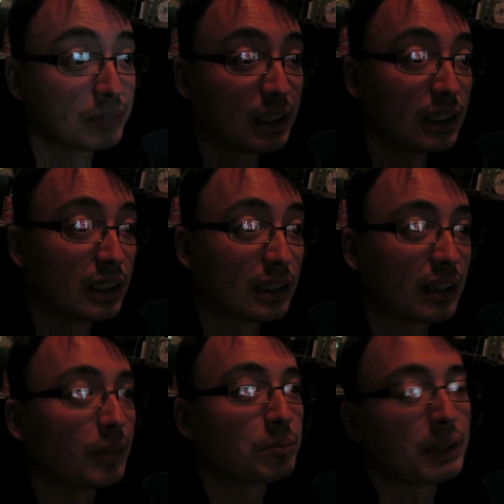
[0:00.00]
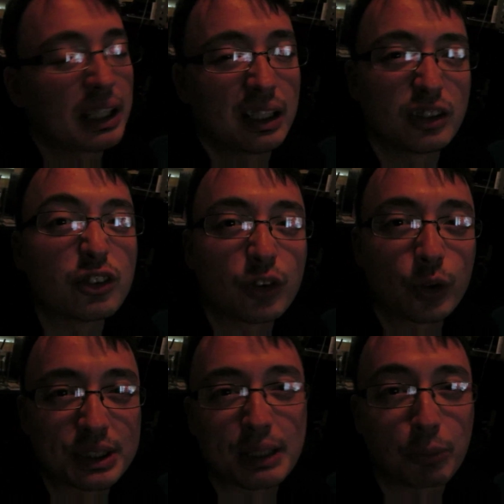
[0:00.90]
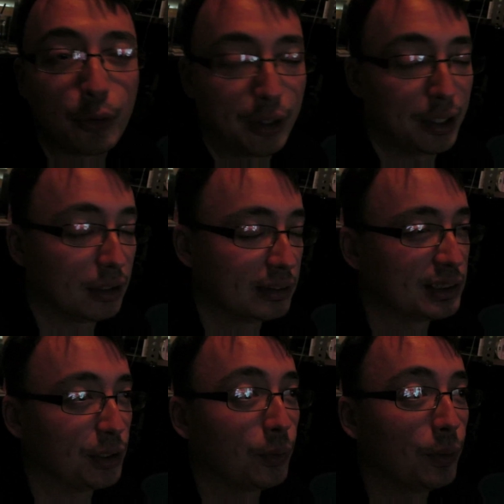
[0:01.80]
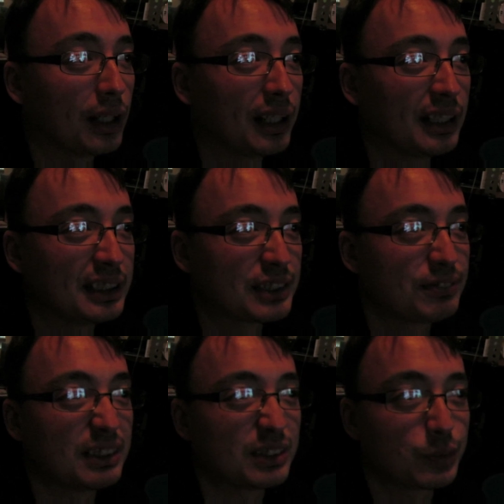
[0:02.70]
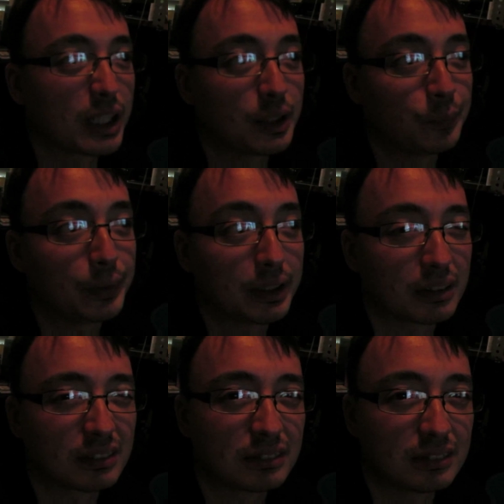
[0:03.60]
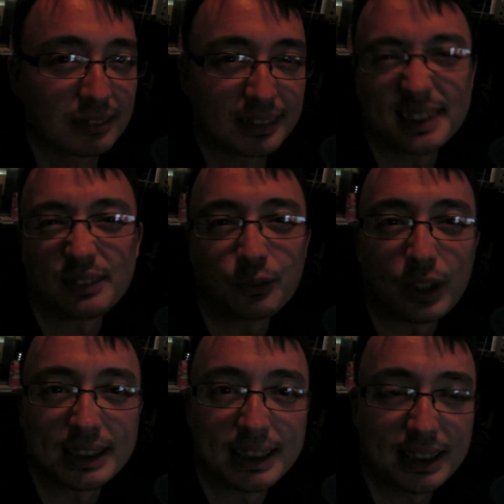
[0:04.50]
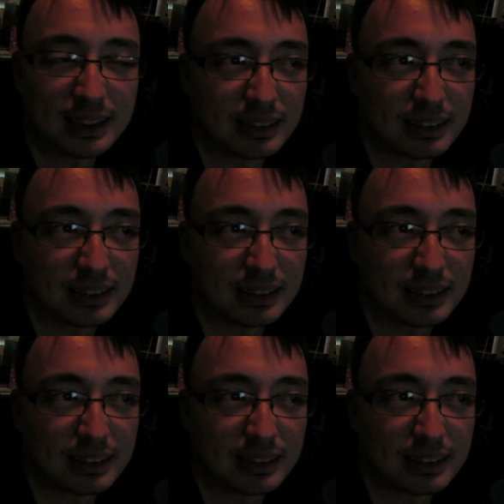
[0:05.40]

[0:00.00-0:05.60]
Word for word: them getting a divorce, separating, so it just feels kind of weird, you know, watching it.